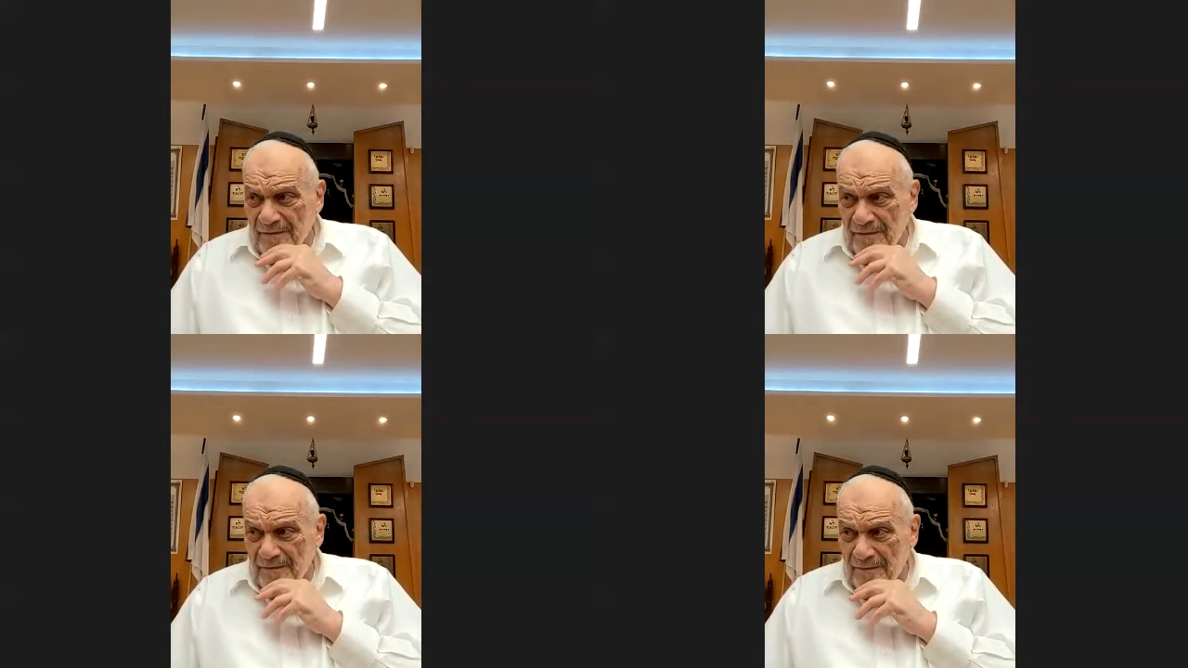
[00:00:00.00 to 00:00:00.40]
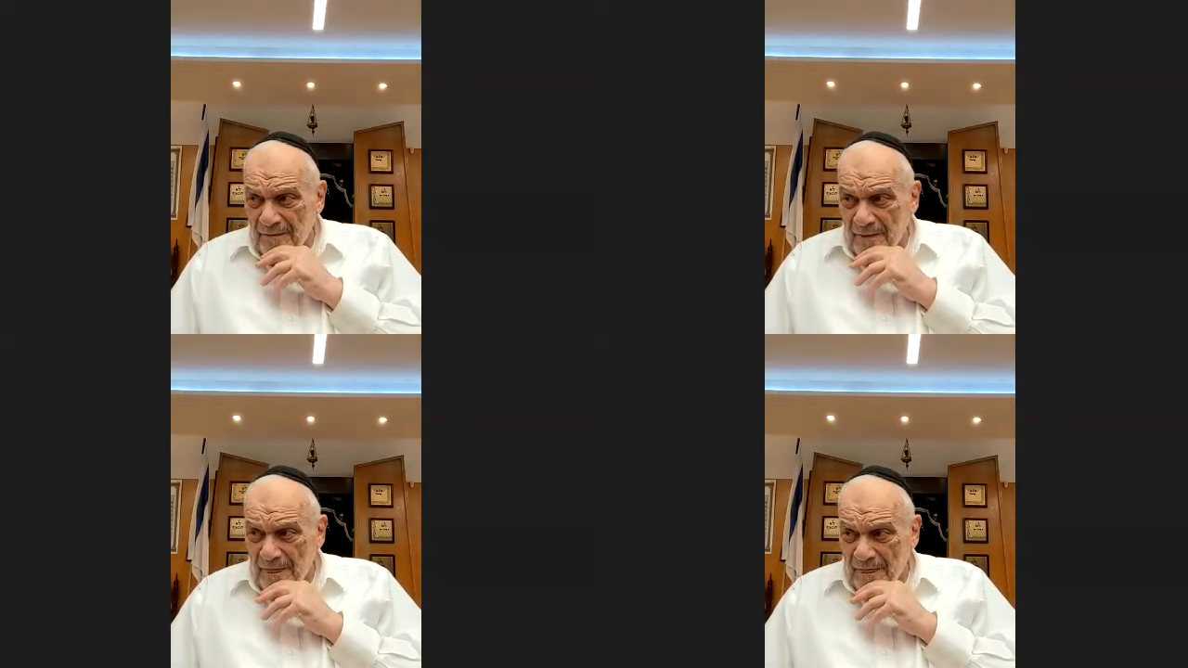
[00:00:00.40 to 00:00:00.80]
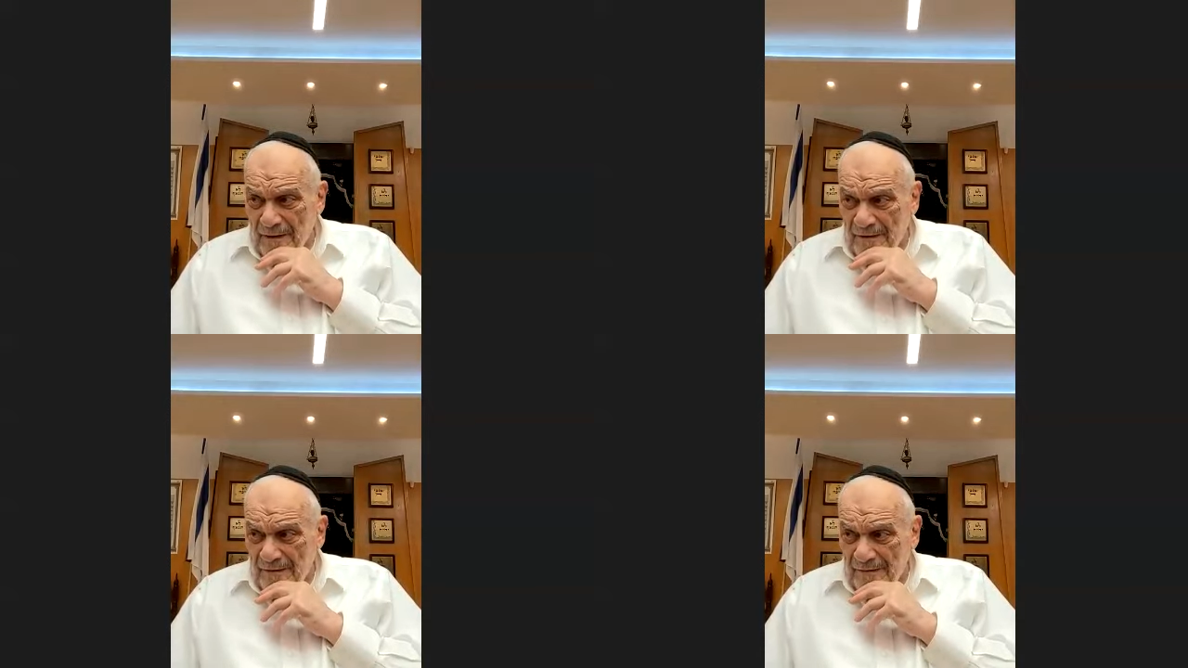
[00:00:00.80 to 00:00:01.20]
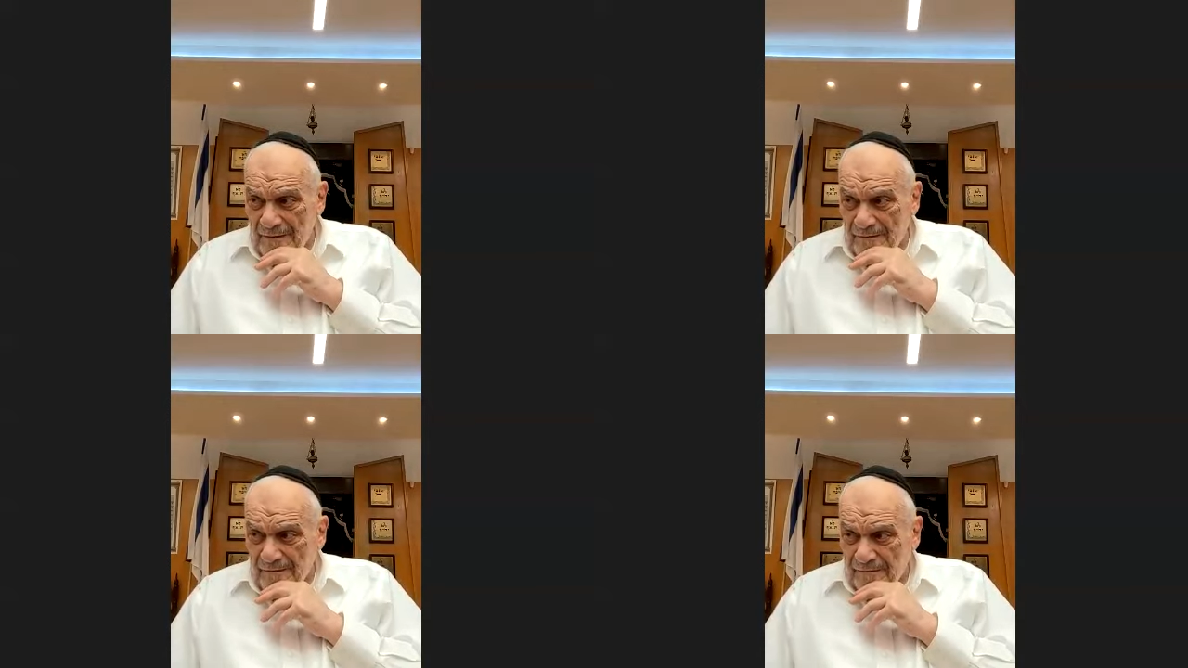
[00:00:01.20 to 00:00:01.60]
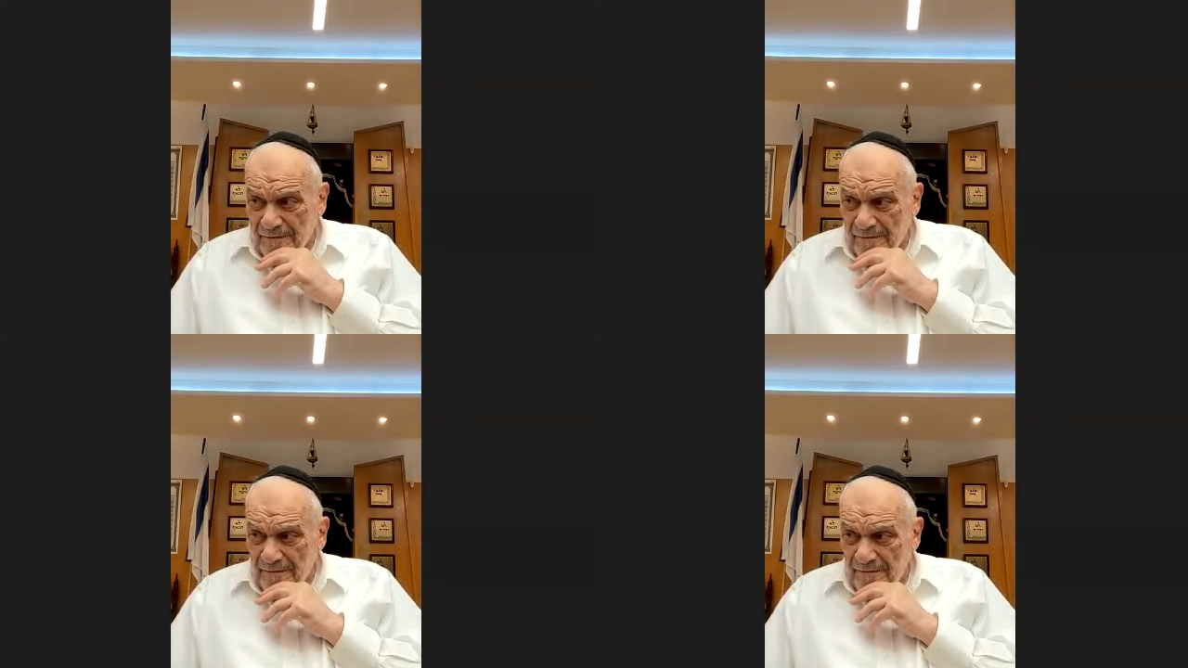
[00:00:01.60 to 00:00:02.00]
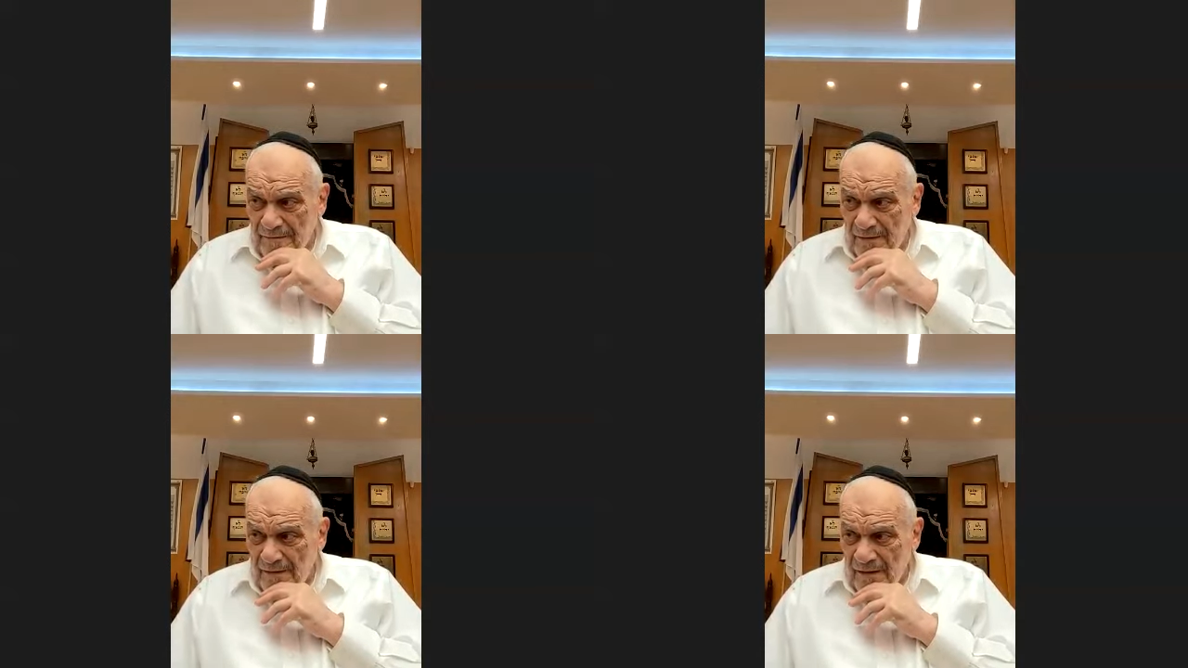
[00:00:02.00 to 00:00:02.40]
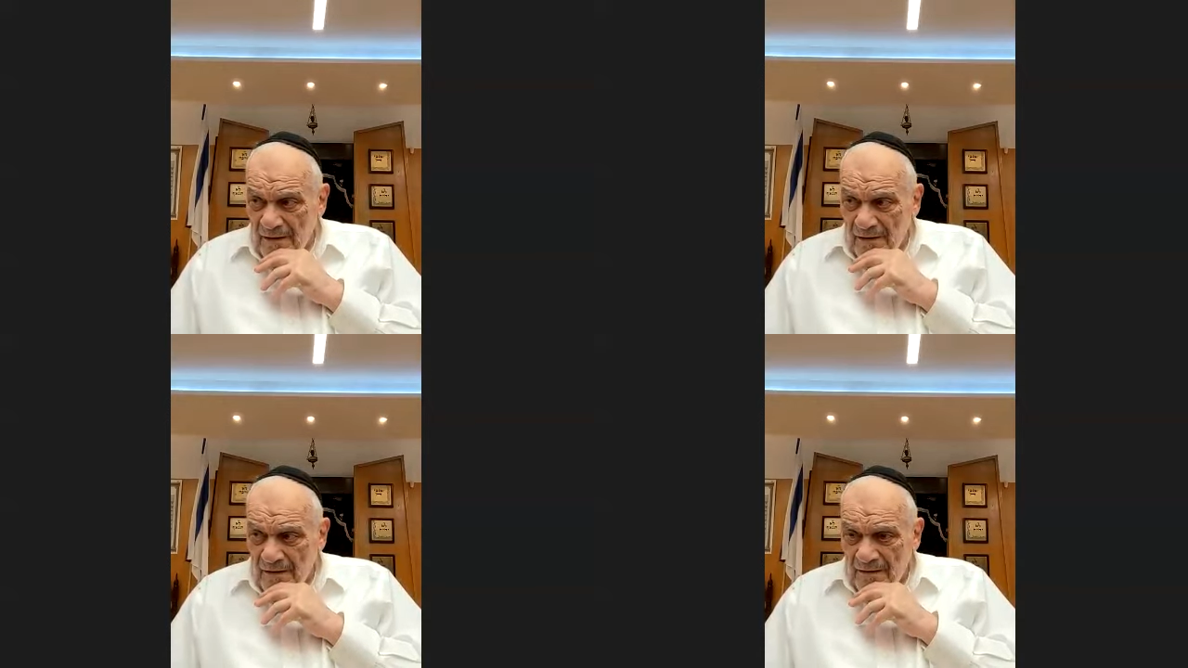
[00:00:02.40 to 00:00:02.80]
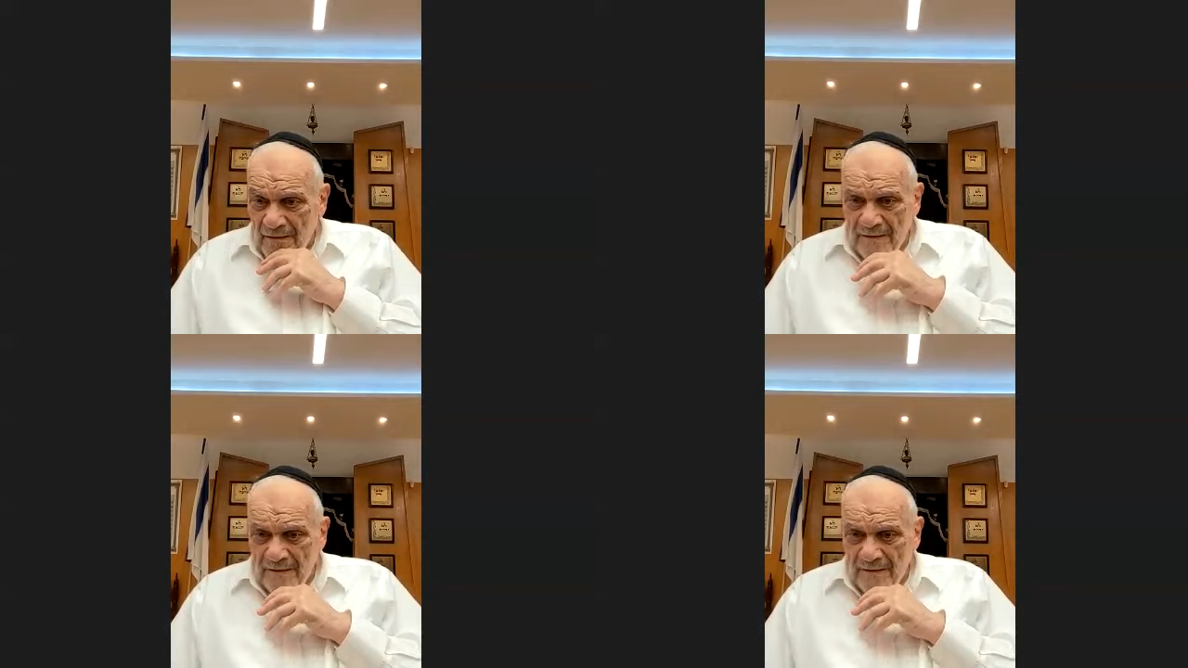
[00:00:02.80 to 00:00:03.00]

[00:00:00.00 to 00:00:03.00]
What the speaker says: (silence)